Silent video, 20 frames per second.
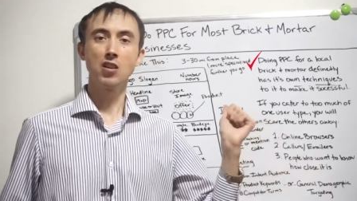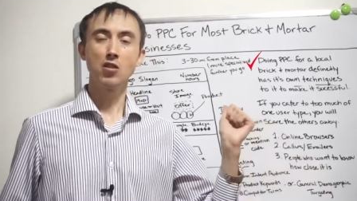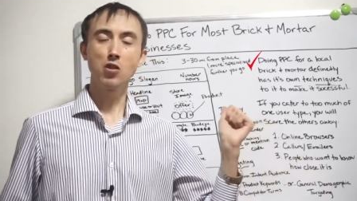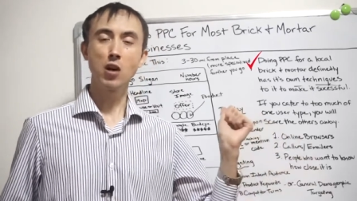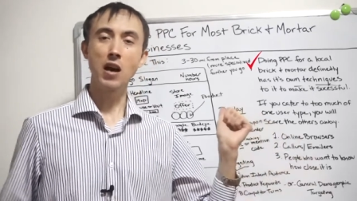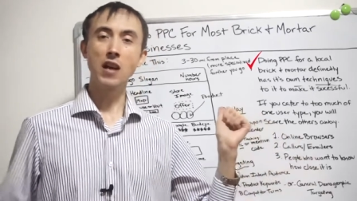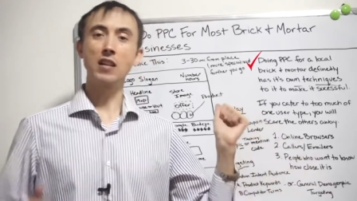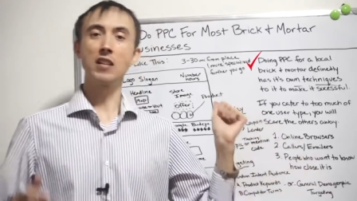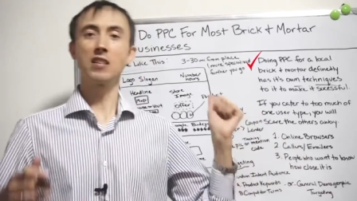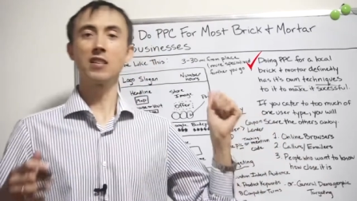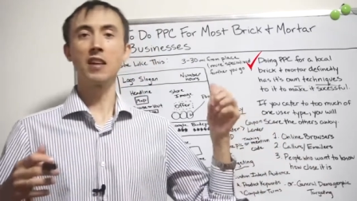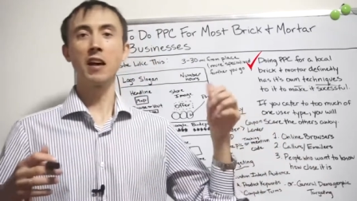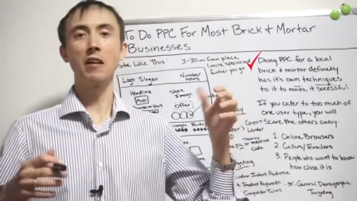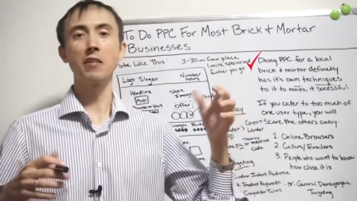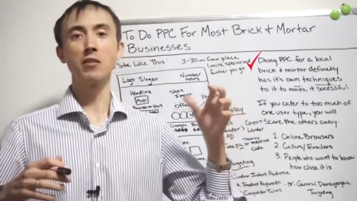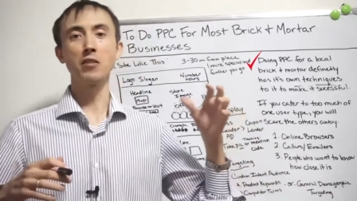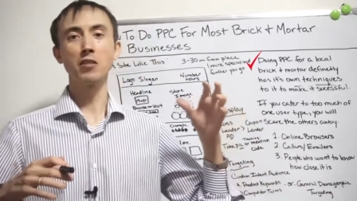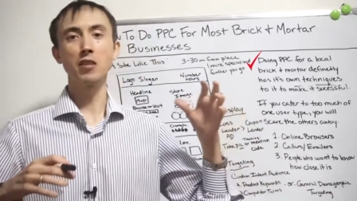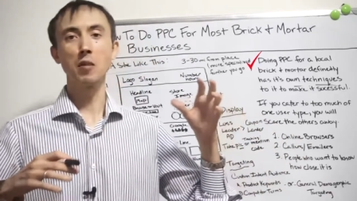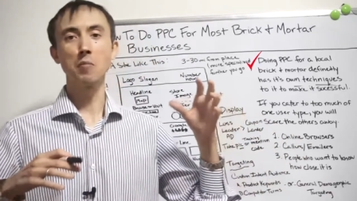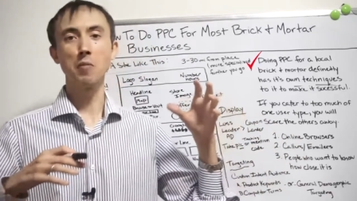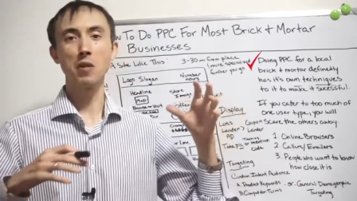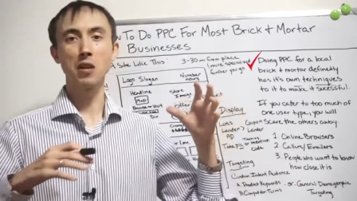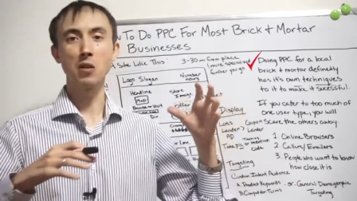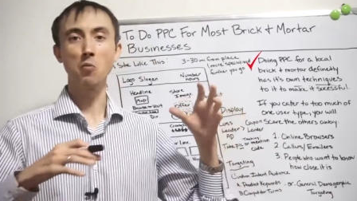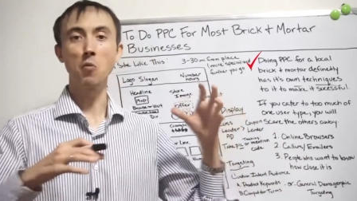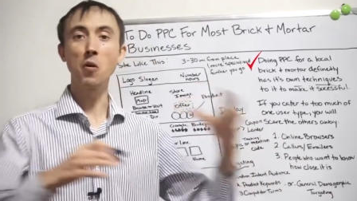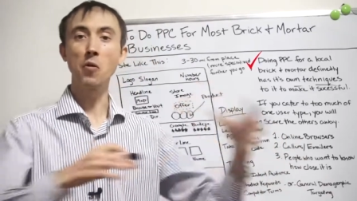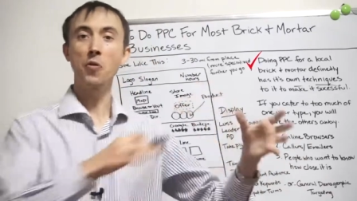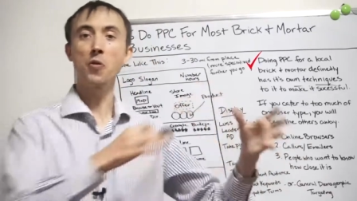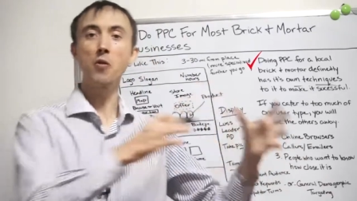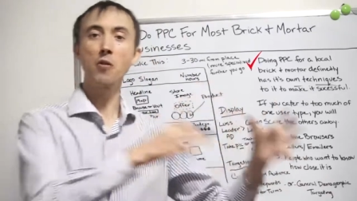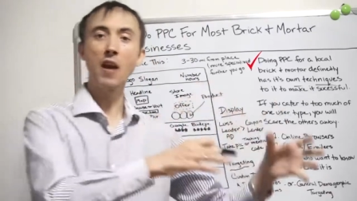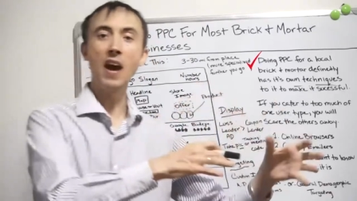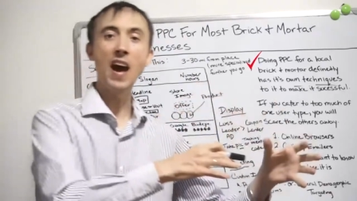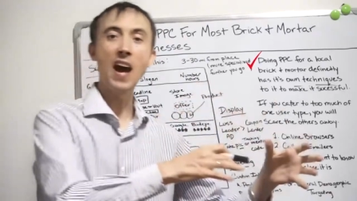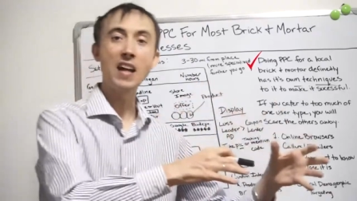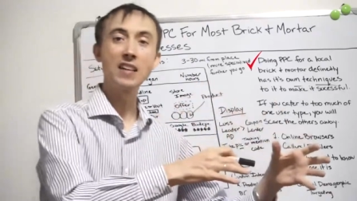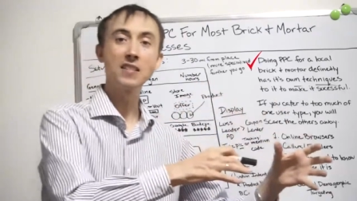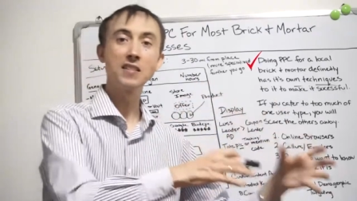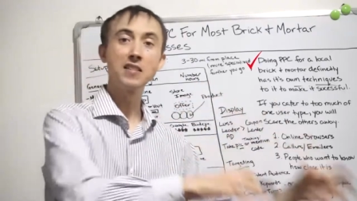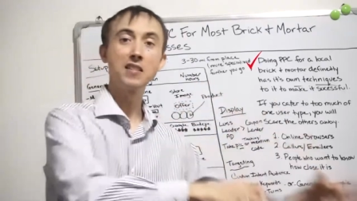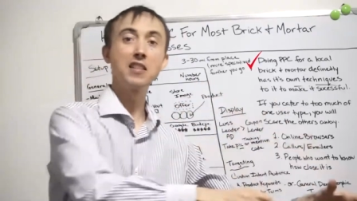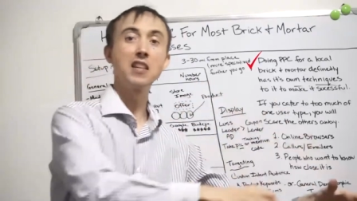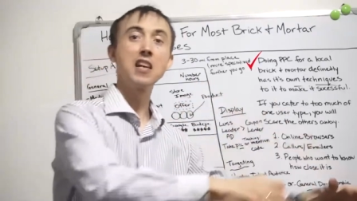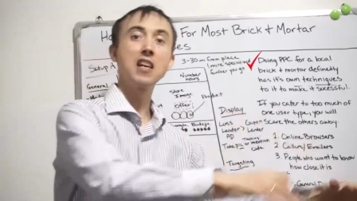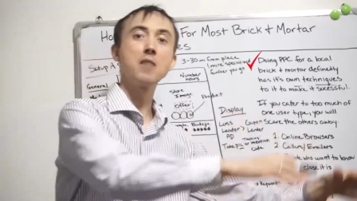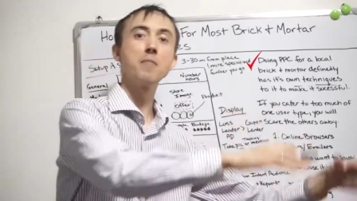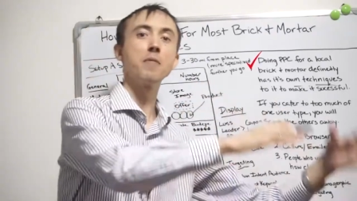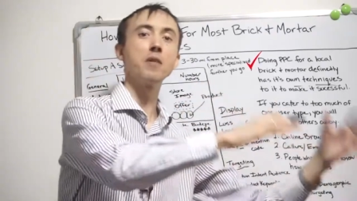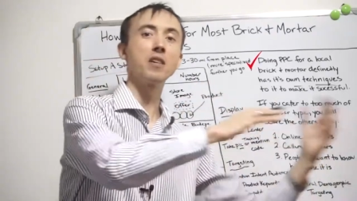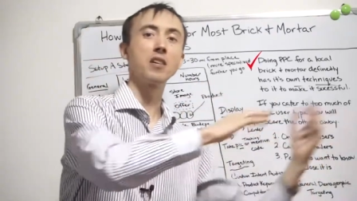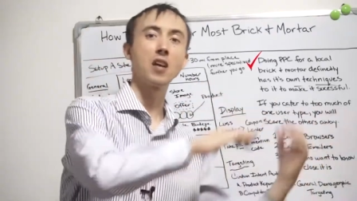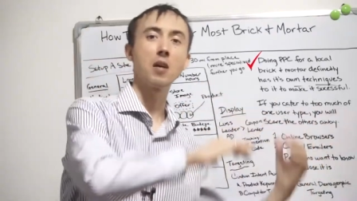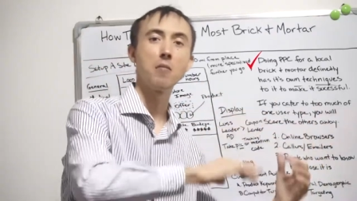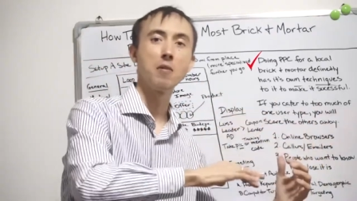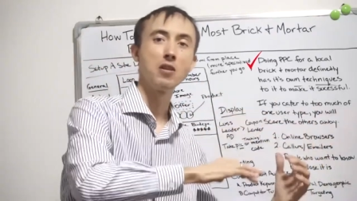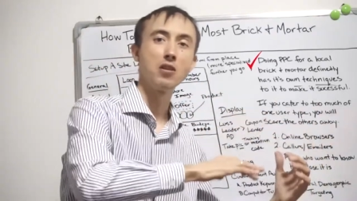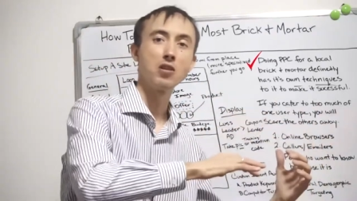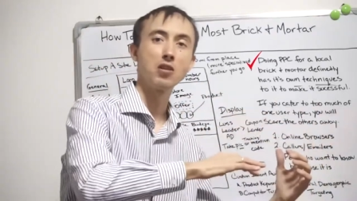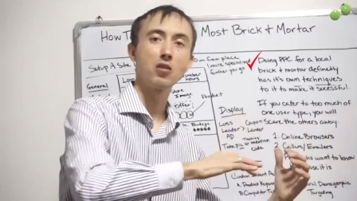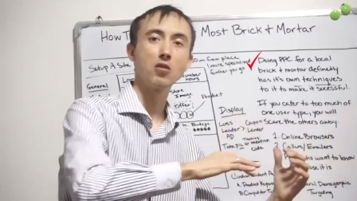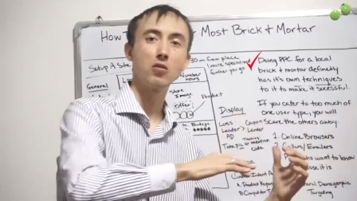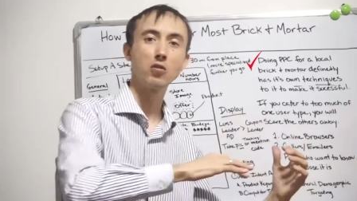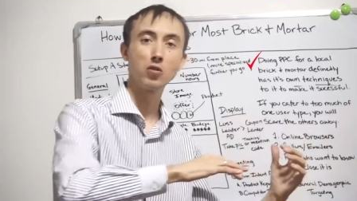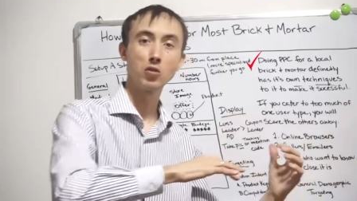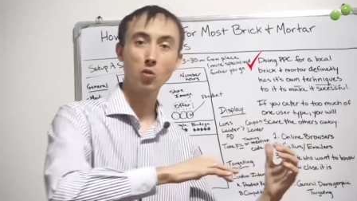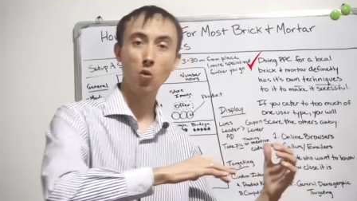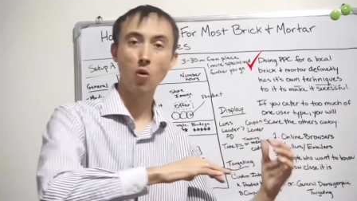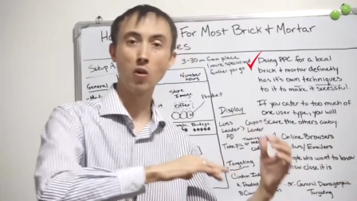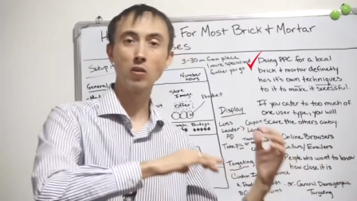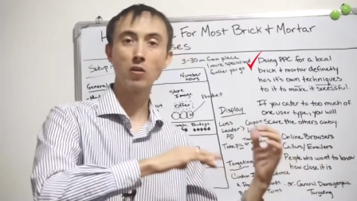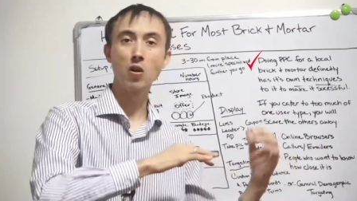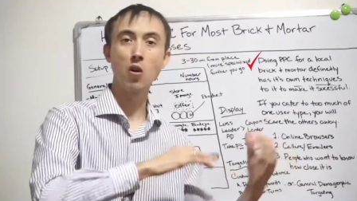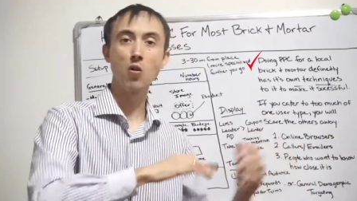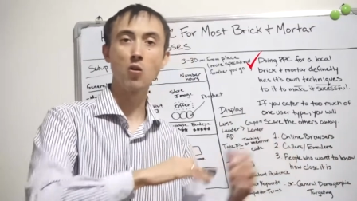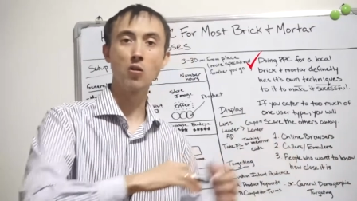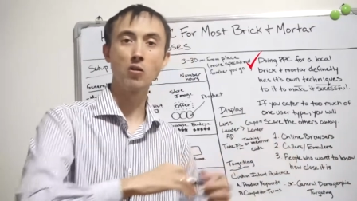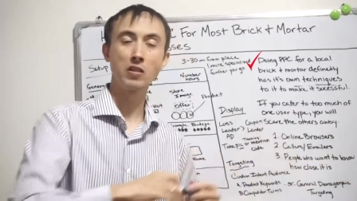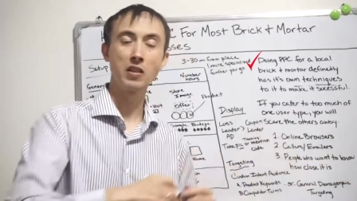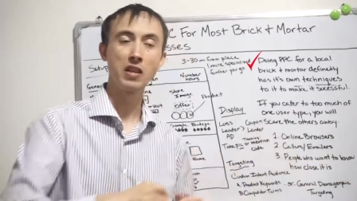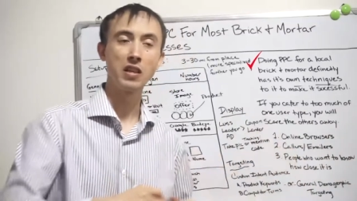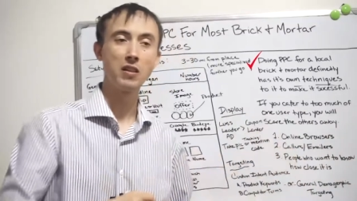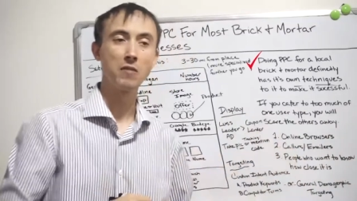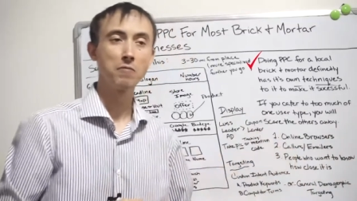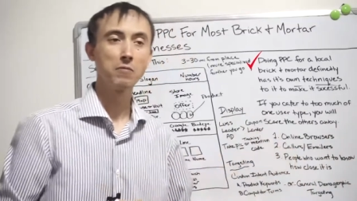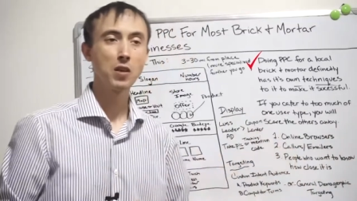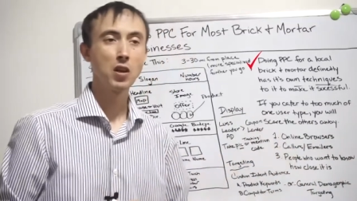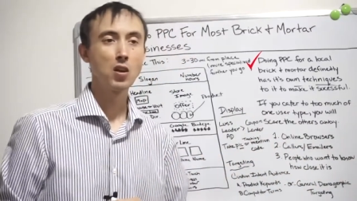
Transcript: trying to sell to somebody with your ads to get them to come into your store locally.